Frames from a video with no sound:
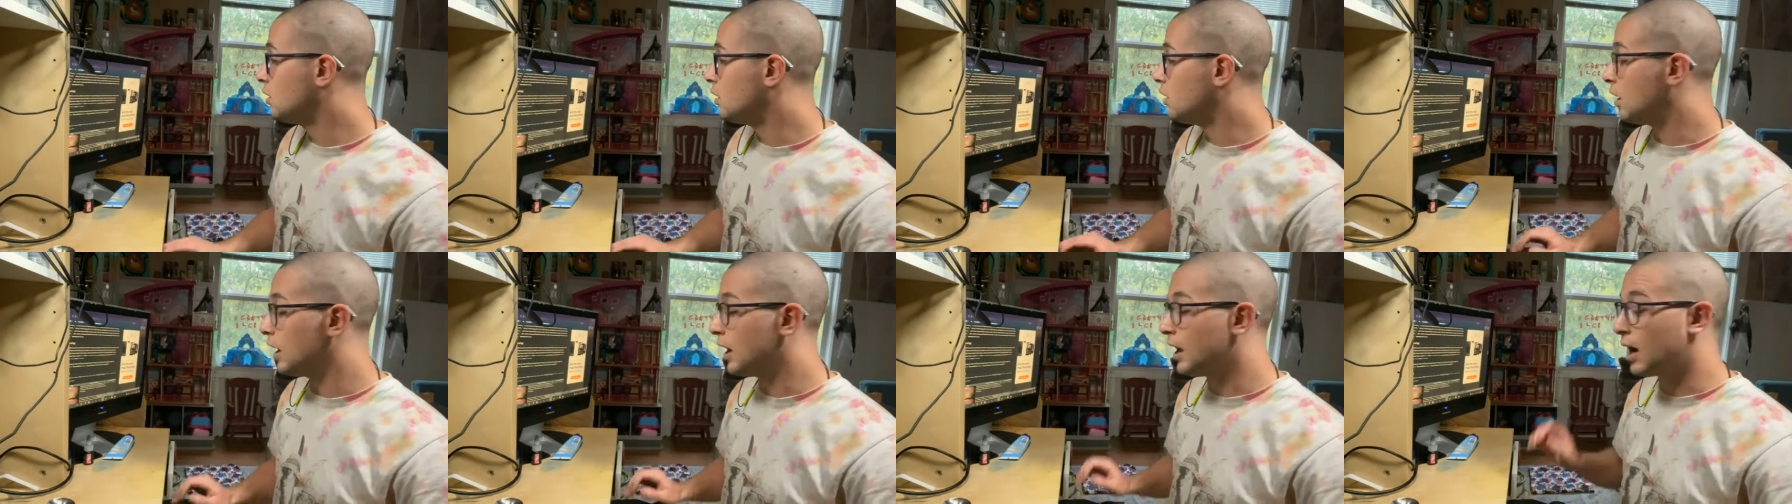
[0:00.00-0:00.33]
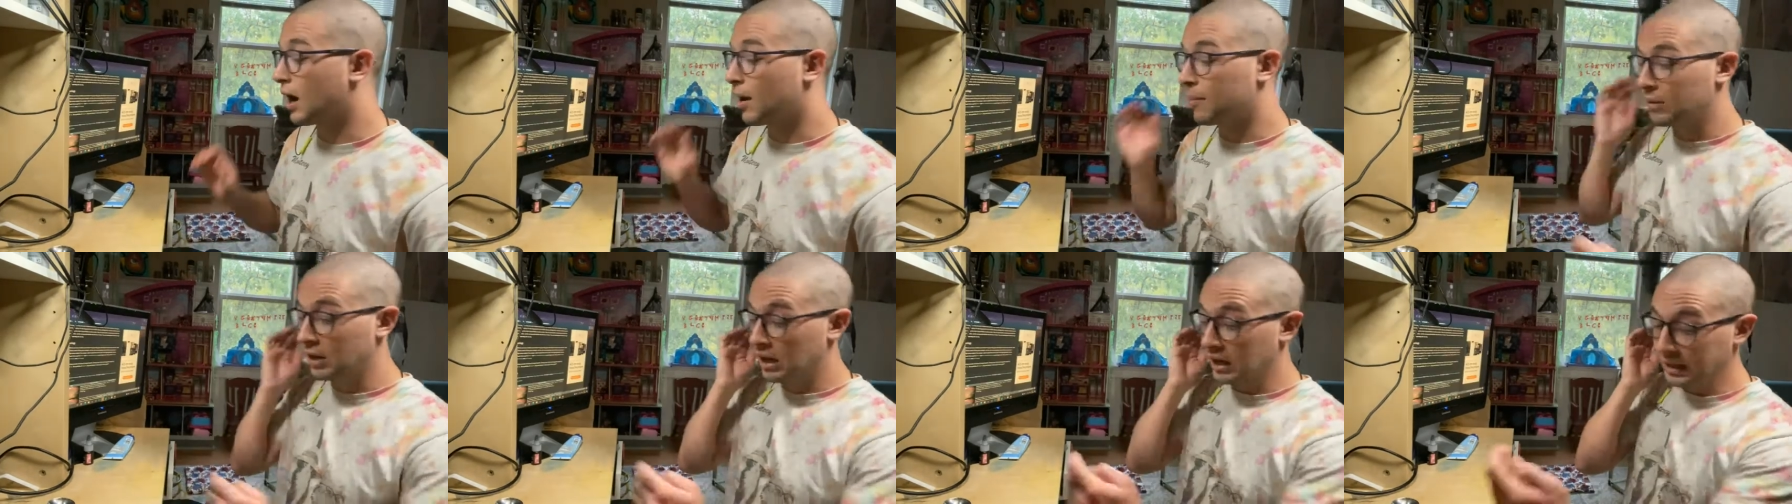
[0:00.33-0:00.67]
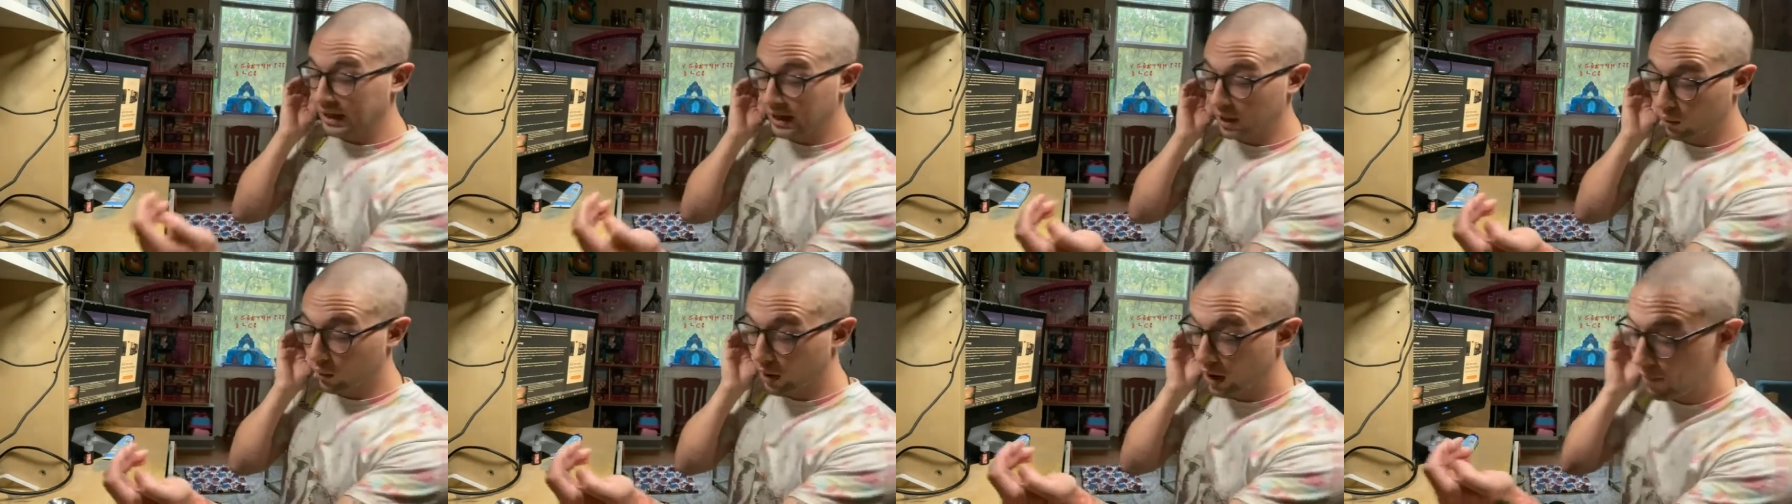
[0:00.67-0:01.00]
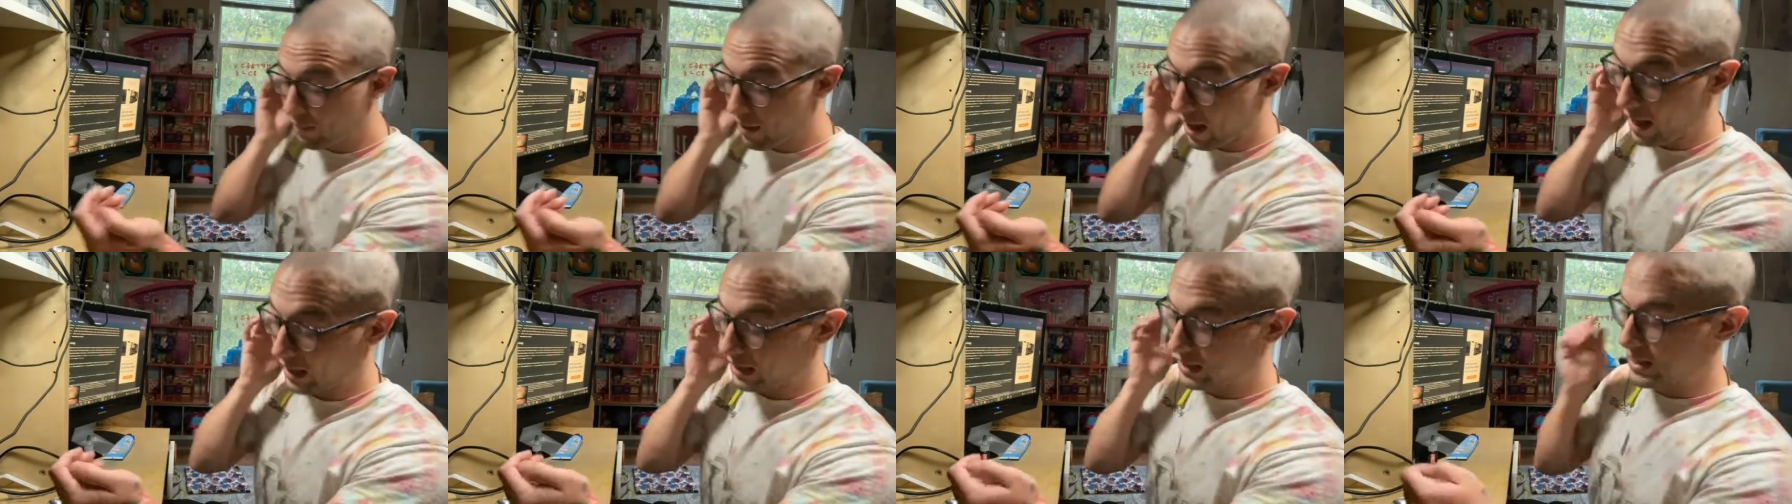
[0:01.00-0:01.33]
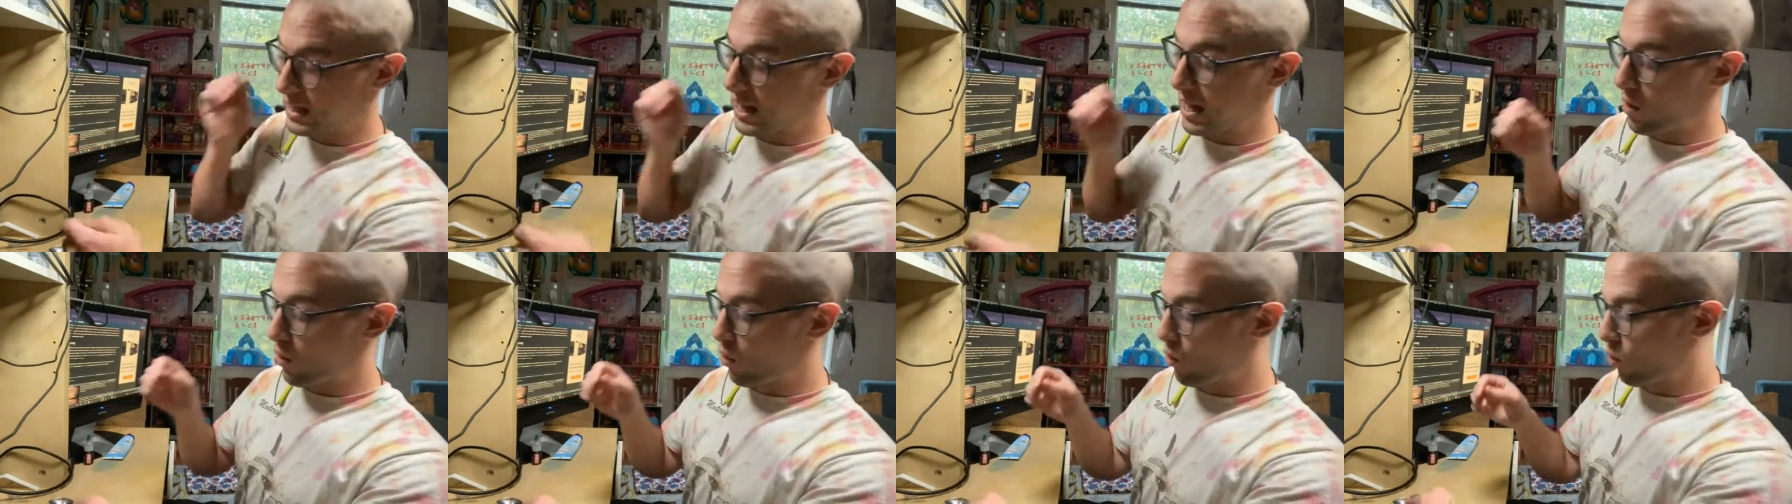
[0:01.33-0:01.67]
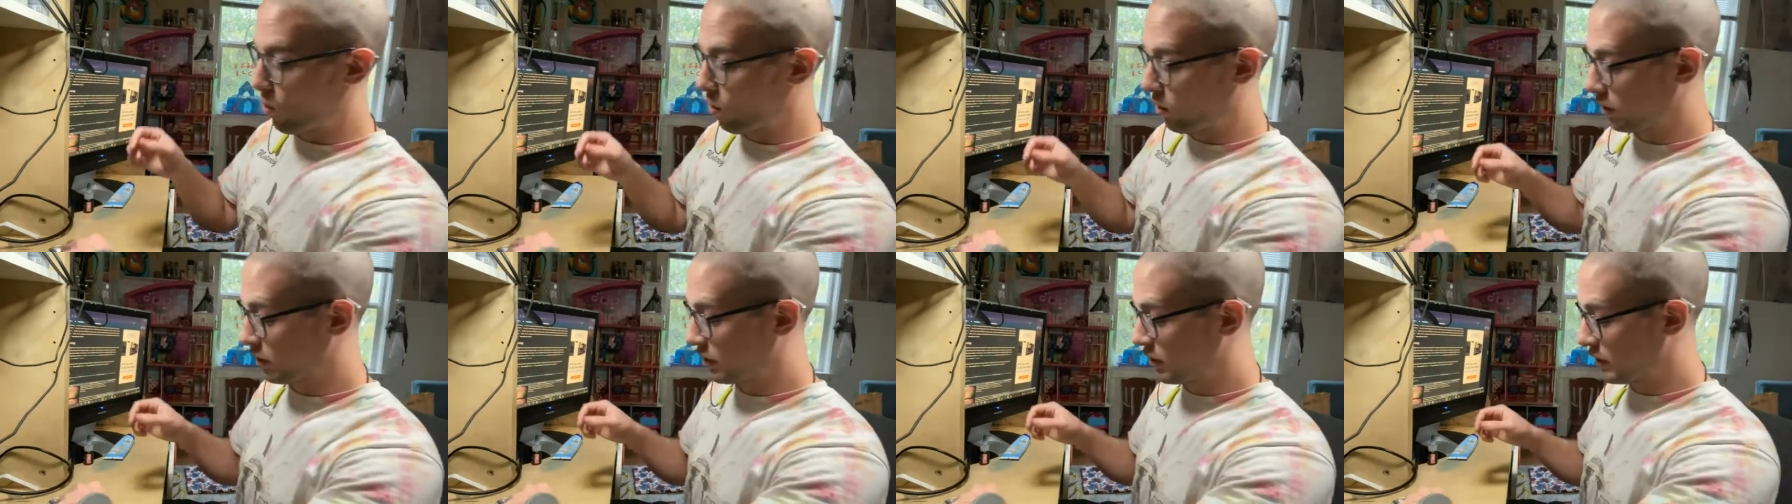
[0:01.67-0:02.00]
And I'm gonna get right back to that
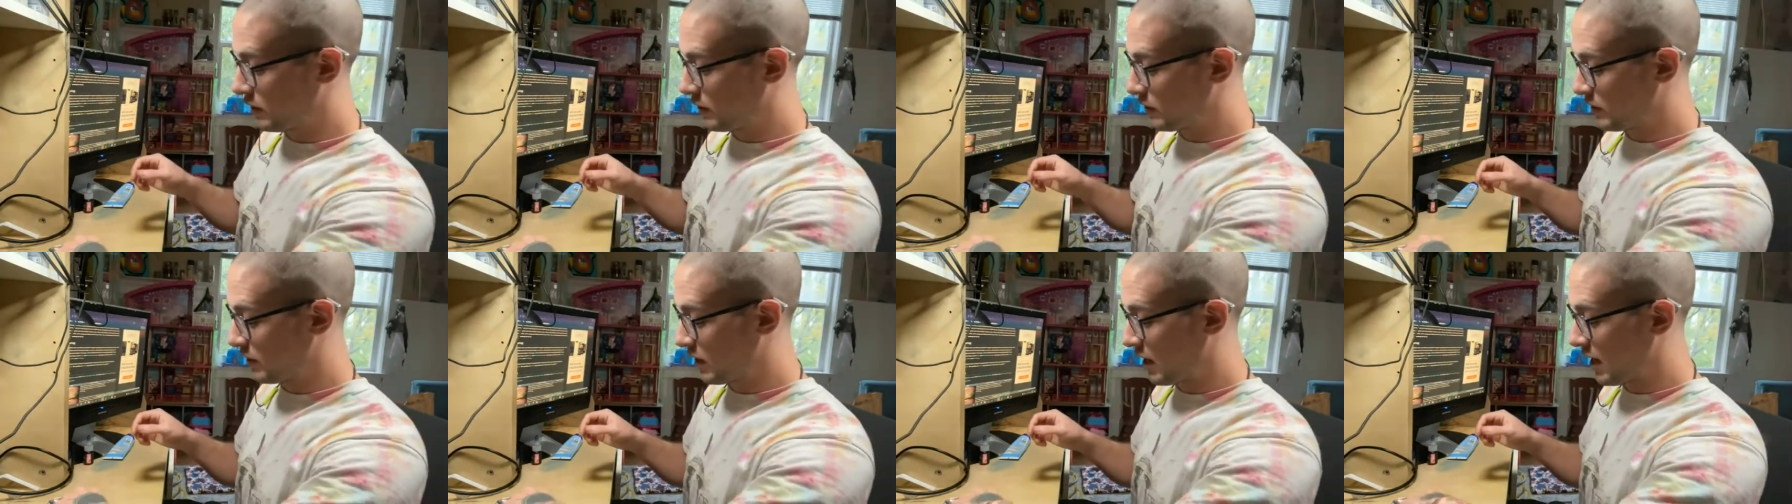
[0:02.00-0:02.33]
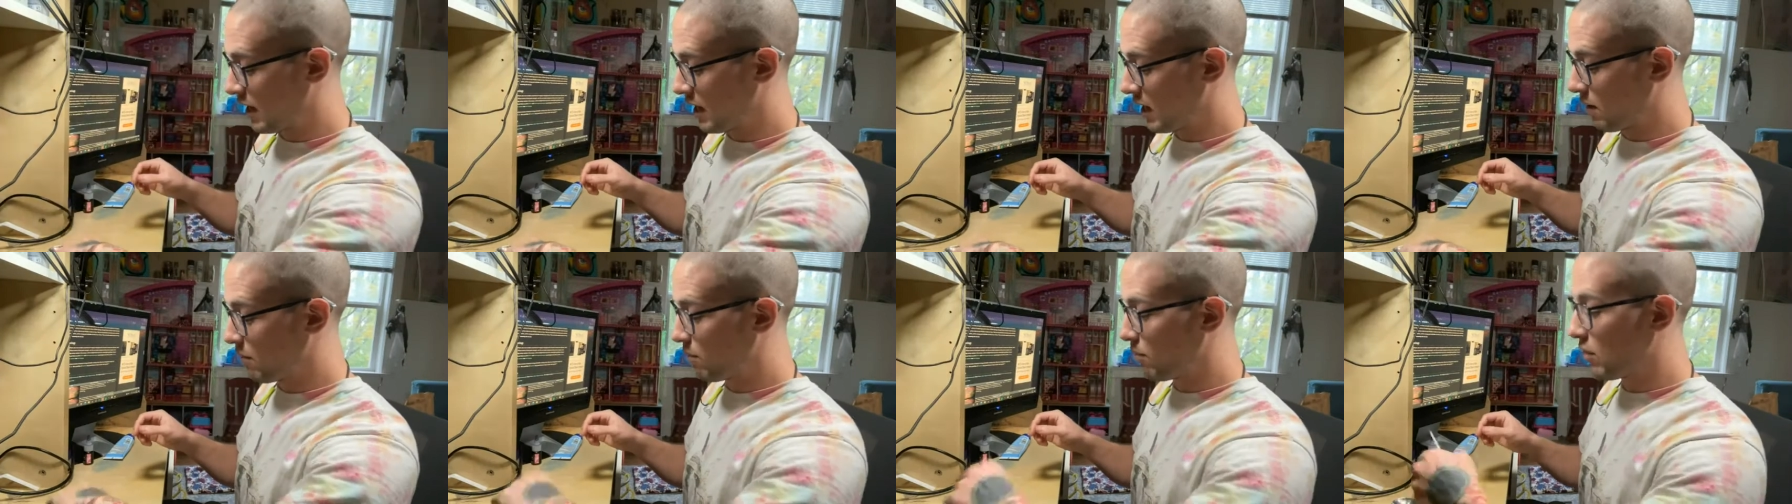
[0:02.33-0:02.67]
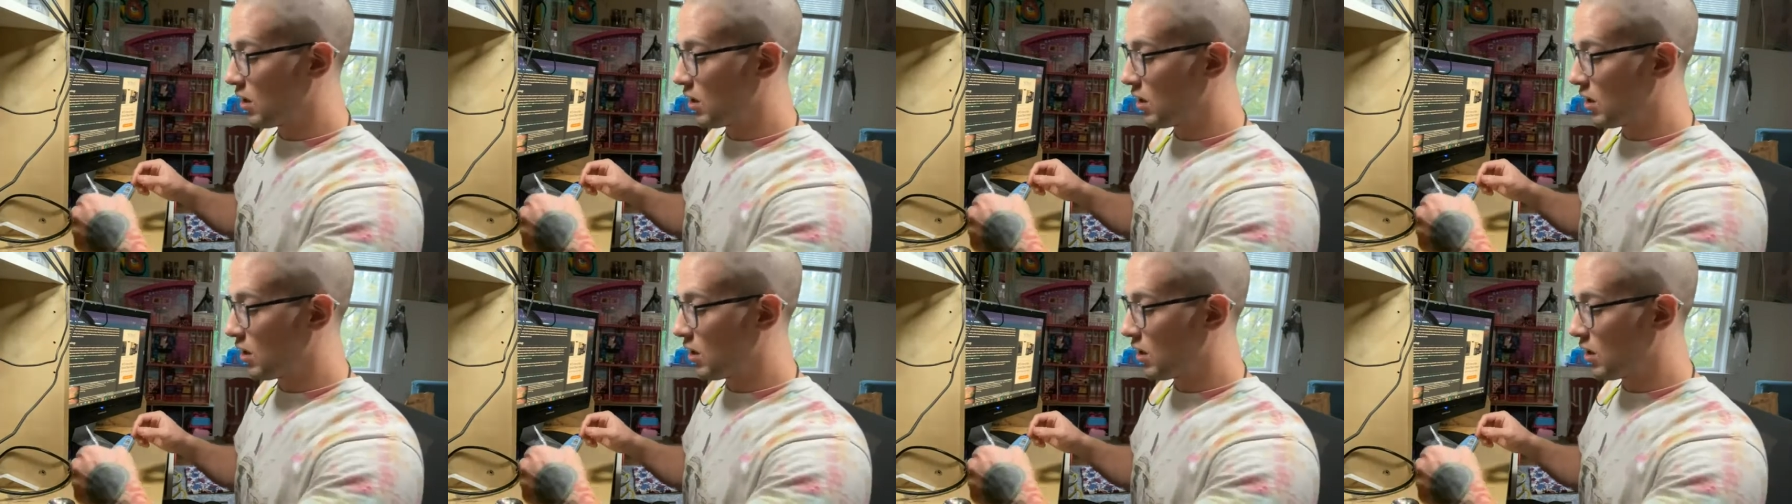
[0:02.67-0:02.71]
horn because I am